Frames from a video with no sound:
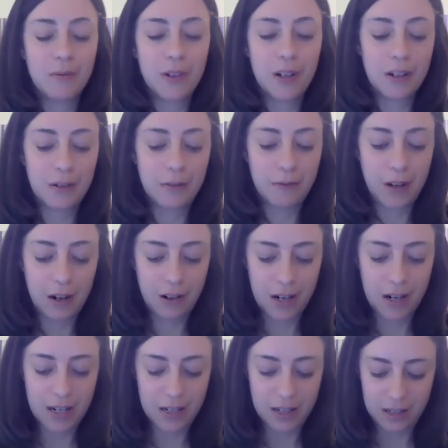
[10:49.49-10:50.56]
very
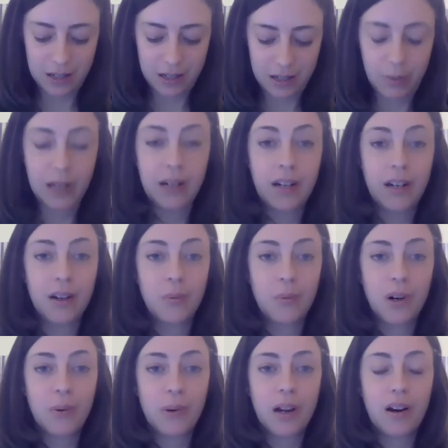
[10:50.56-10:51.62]
varied depending on
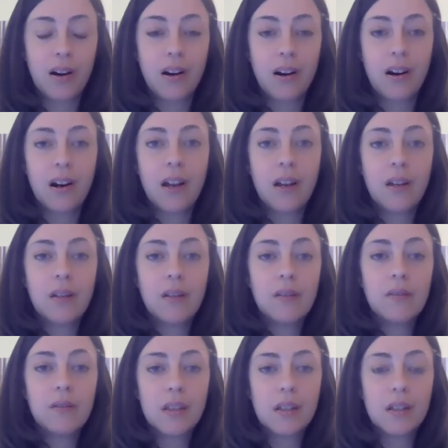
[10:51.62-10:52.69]
where we are,
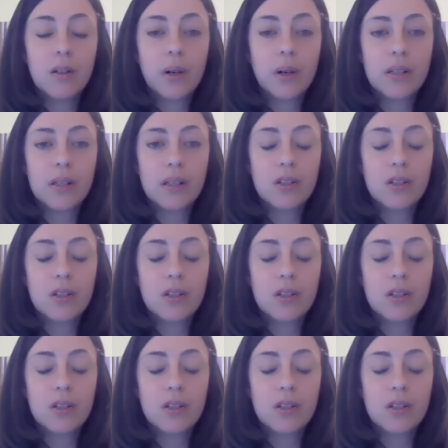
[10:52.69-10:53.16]
that the U.S.